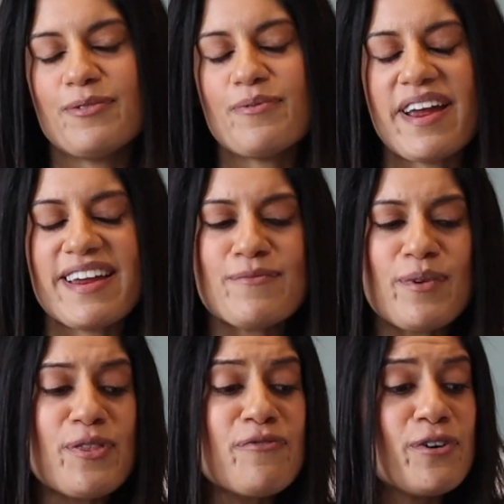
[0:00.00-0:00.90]
Right.
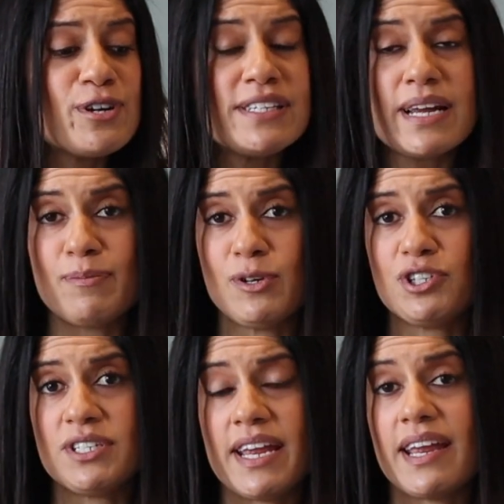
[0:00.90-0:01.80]
Well, the first step you
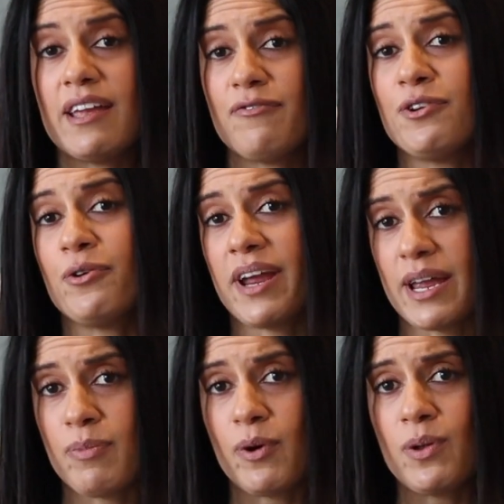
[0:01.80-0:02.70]
should take, if you're
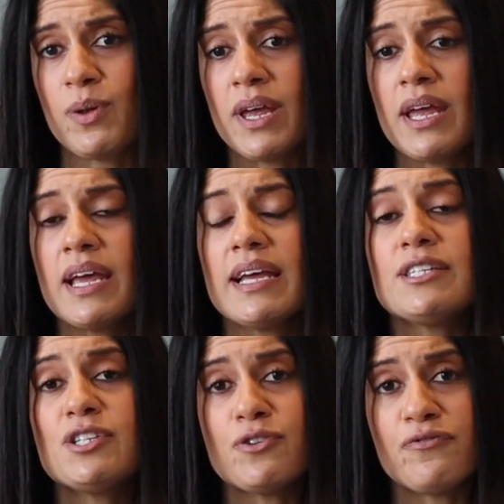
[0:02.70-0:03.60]
able,
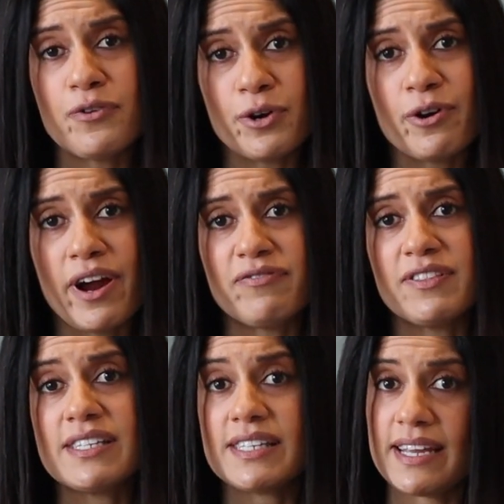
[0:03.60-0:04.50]
is to photograph
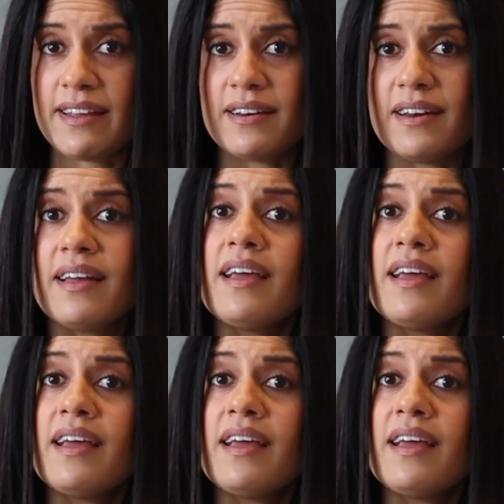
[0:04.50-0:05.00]
the scene,